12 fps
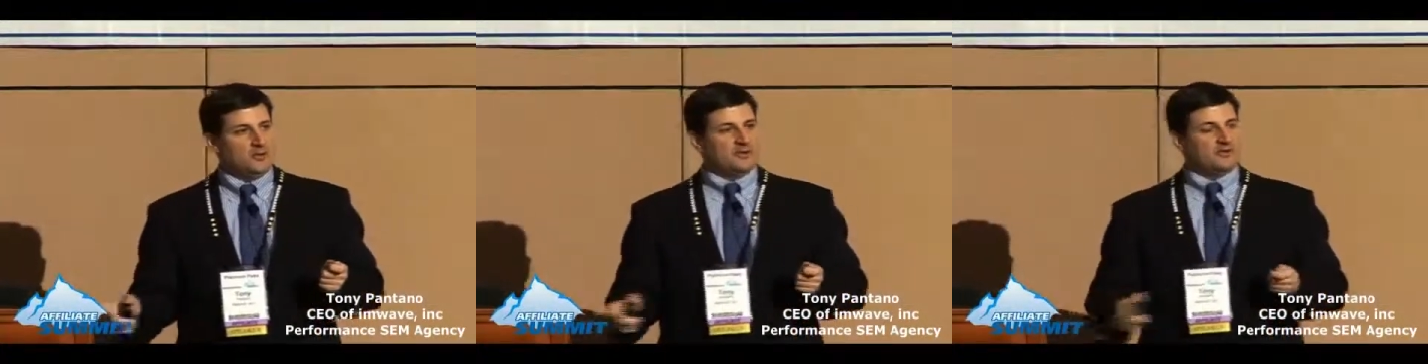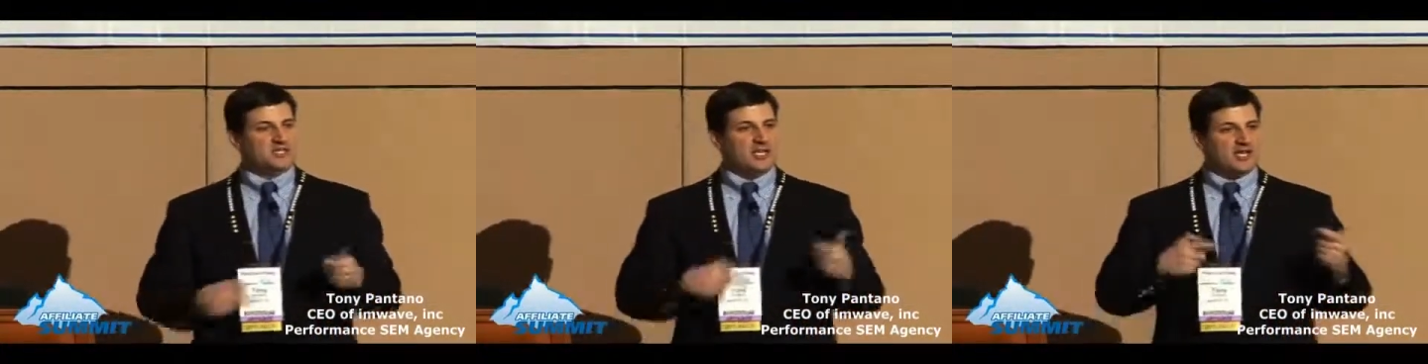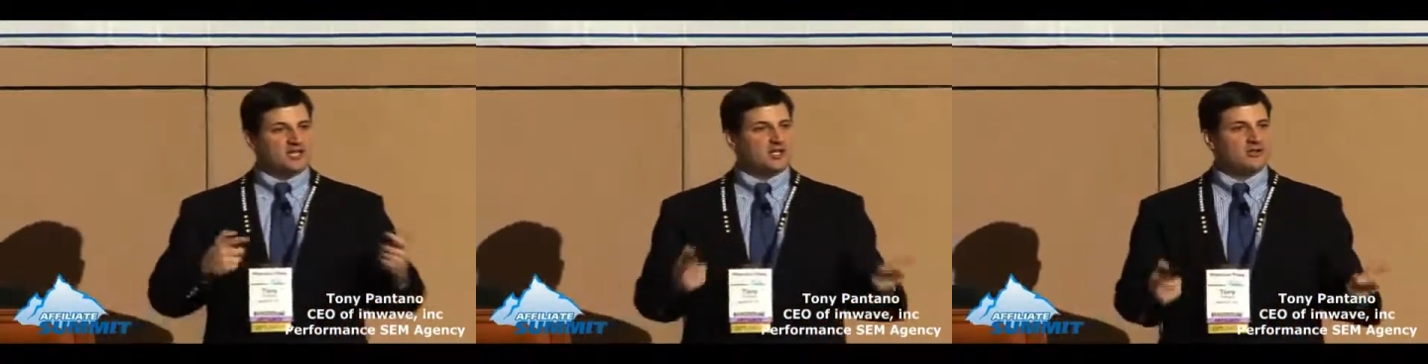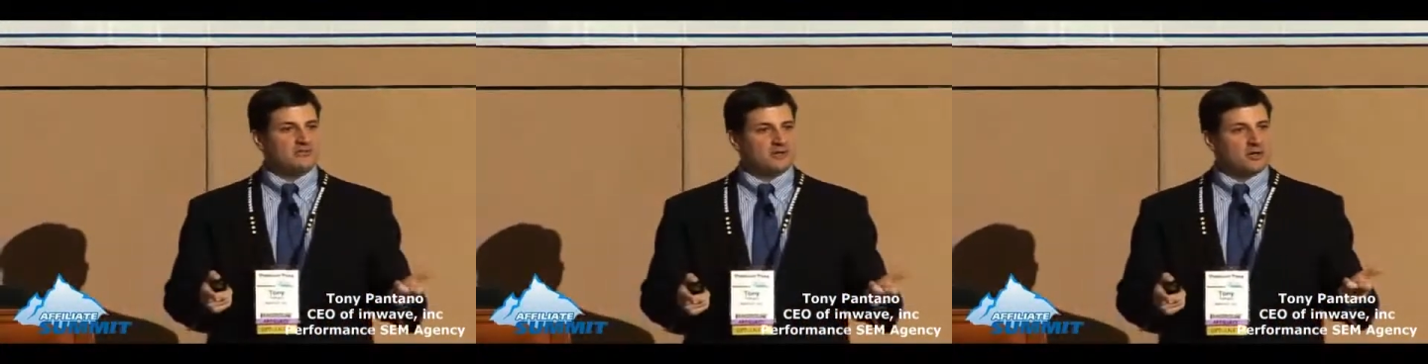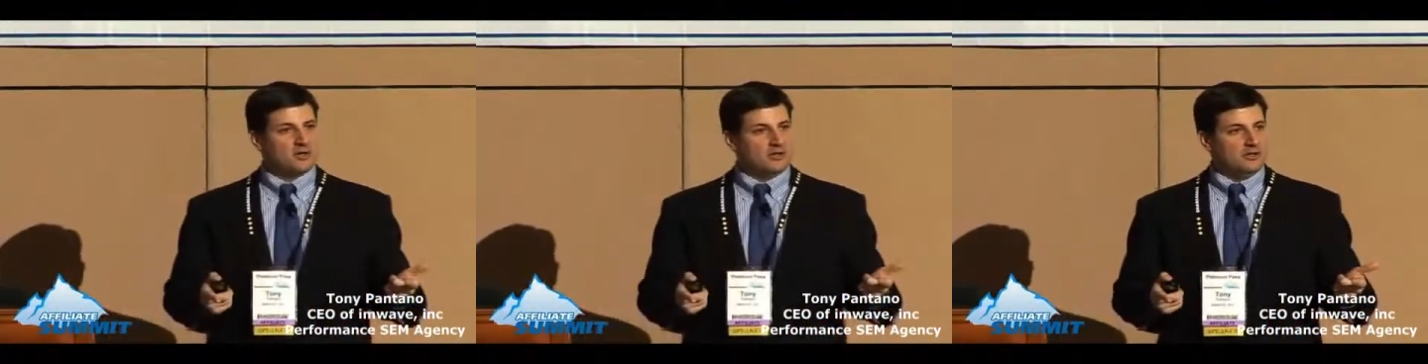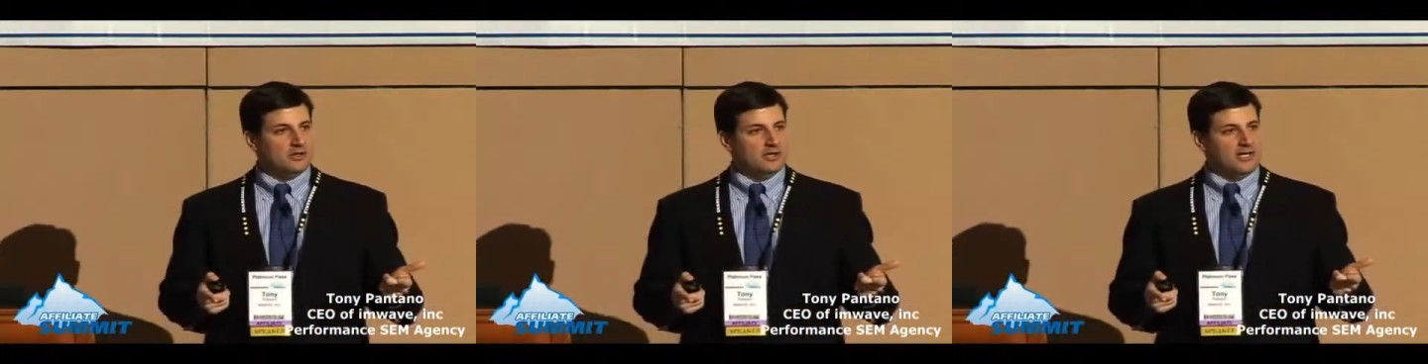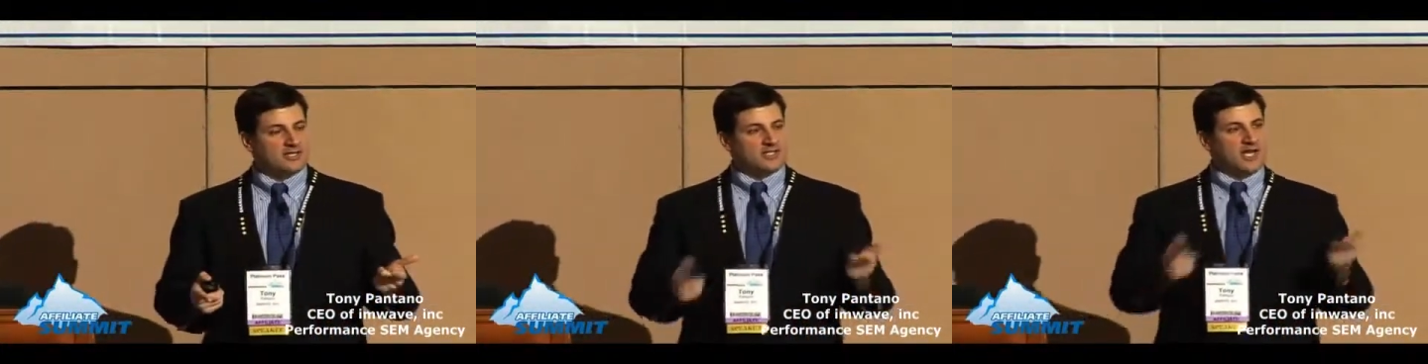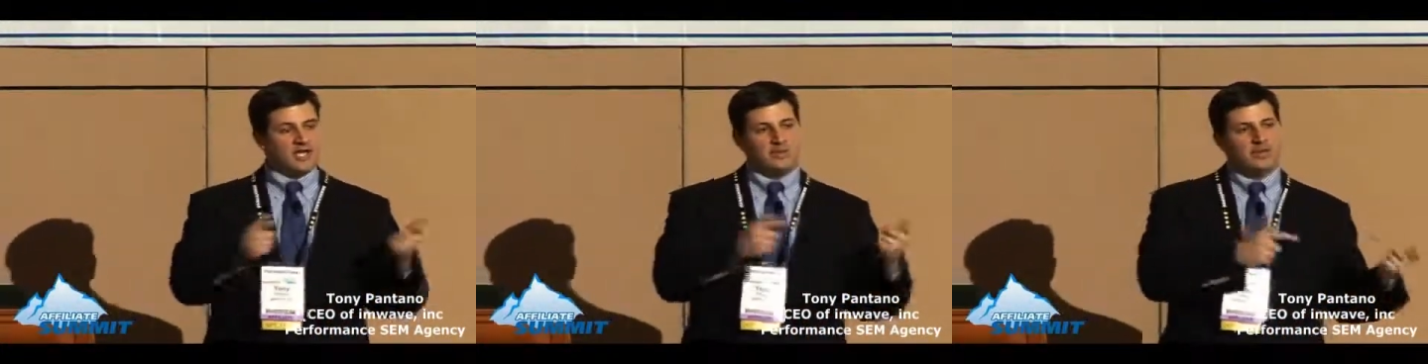but if it's not going to convert and
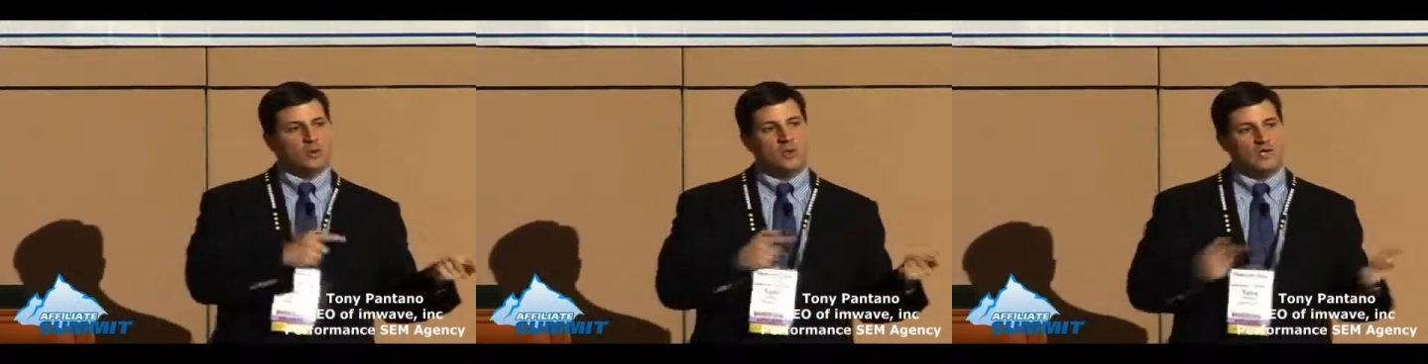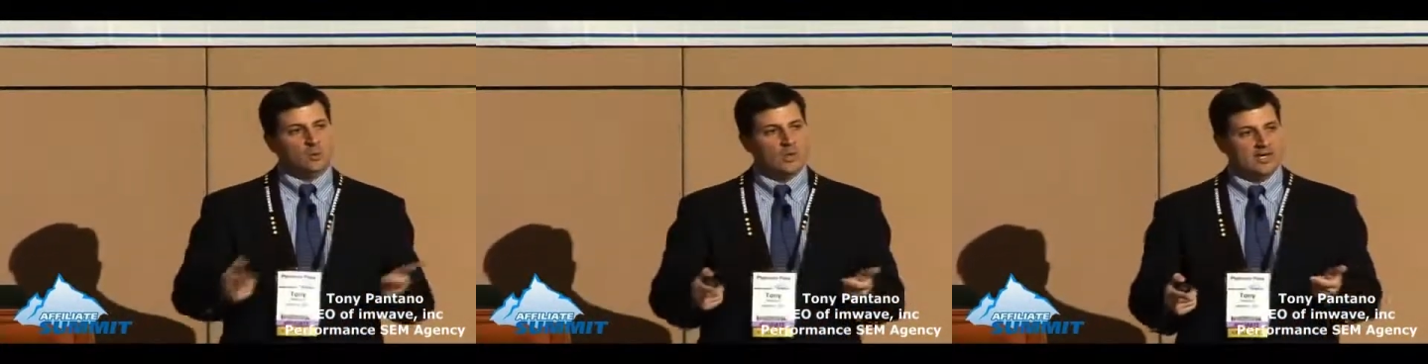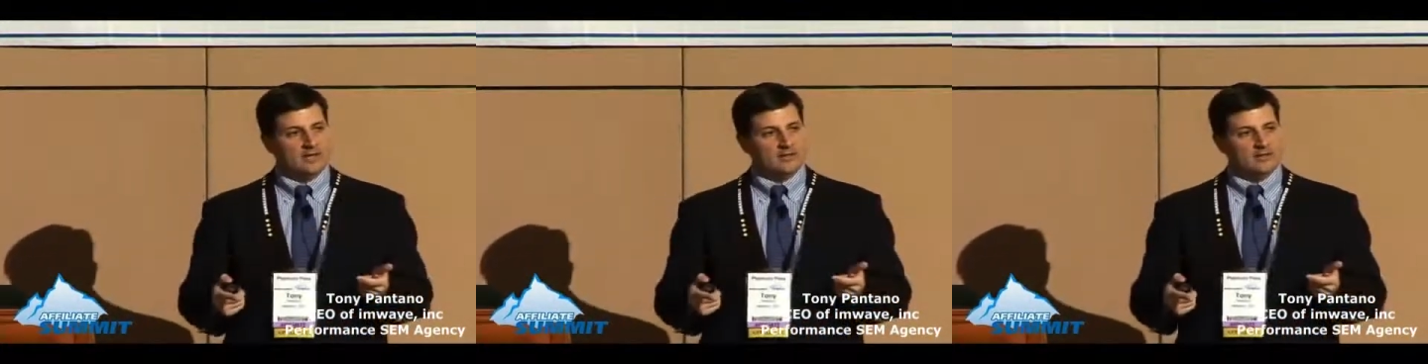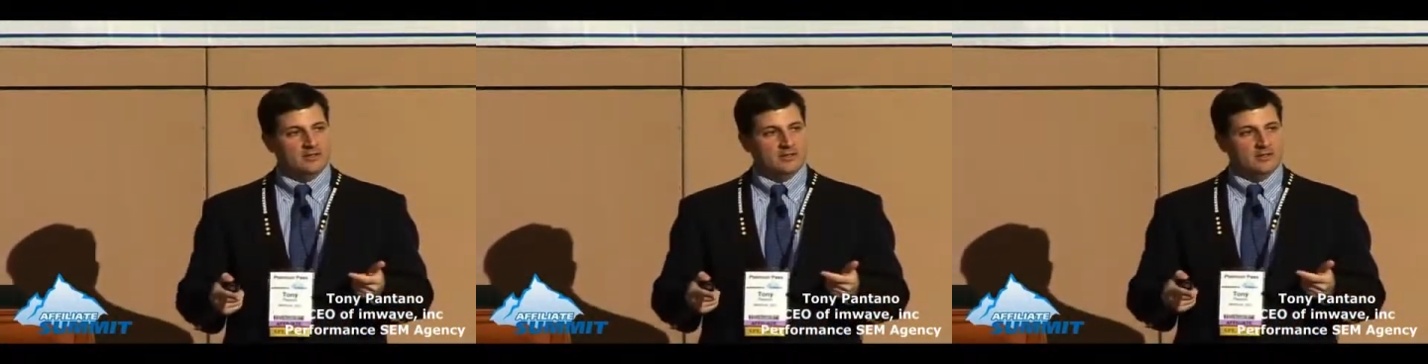it's not going to be a win-win,